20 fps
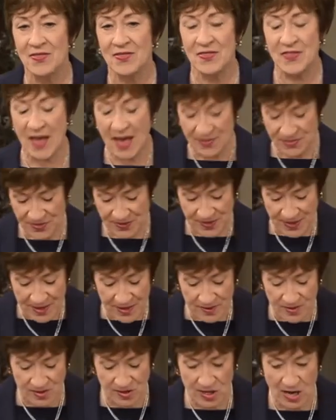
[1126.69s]
that
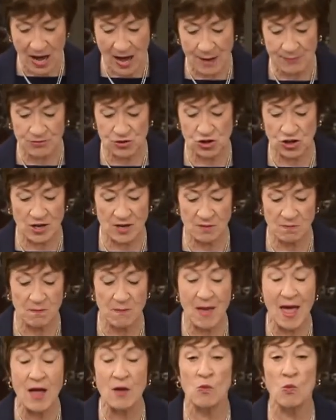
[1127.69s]
this
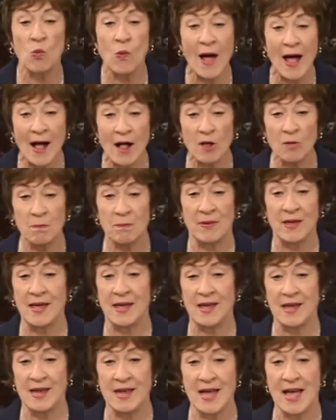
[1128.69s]
option may well
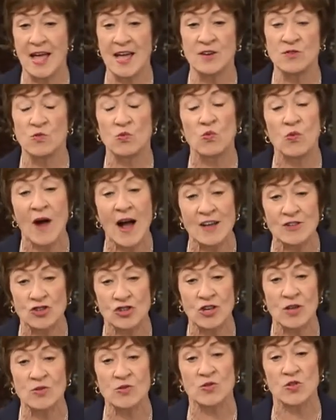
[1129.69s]
be in
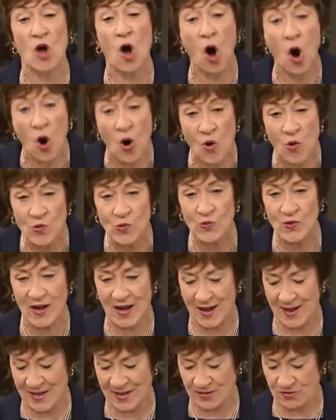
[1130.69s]
Russia's own
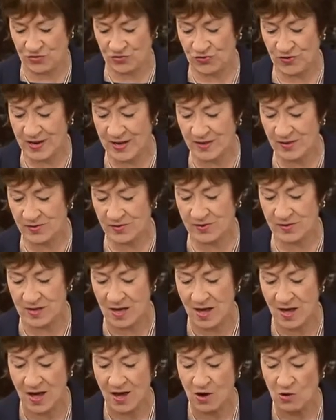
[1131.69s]

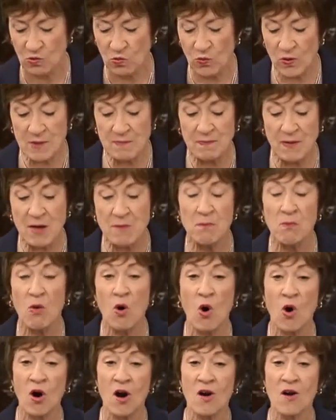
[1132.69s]
interests, would be
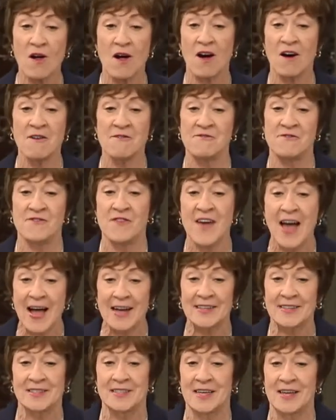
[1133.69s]
more
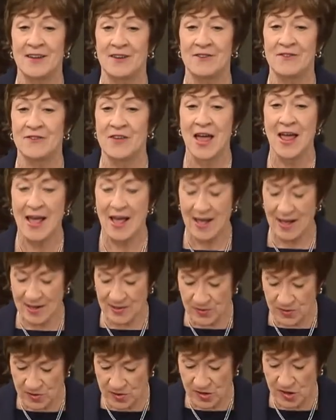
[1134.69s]
effective
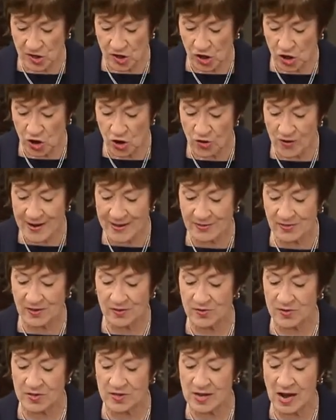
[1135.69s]
in securing
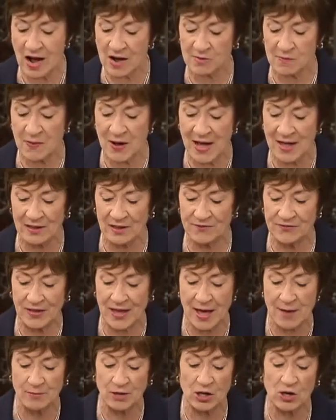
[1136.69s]
the stockpile of
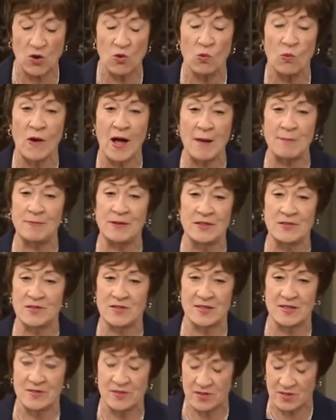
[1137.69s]
chemical
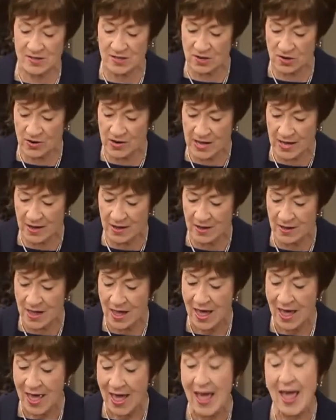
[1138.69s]
weapons in Syria,
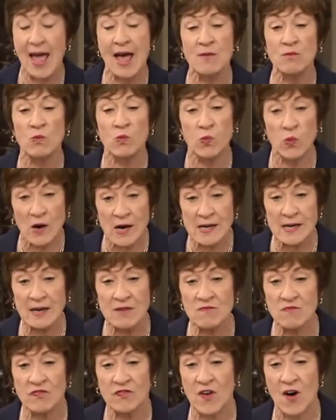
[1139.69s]
and would
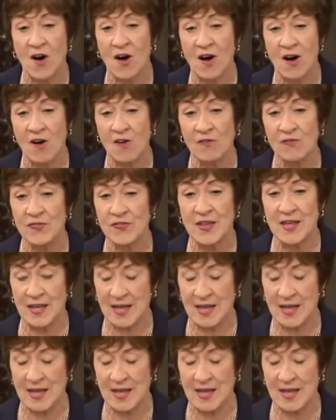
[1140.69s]
involve the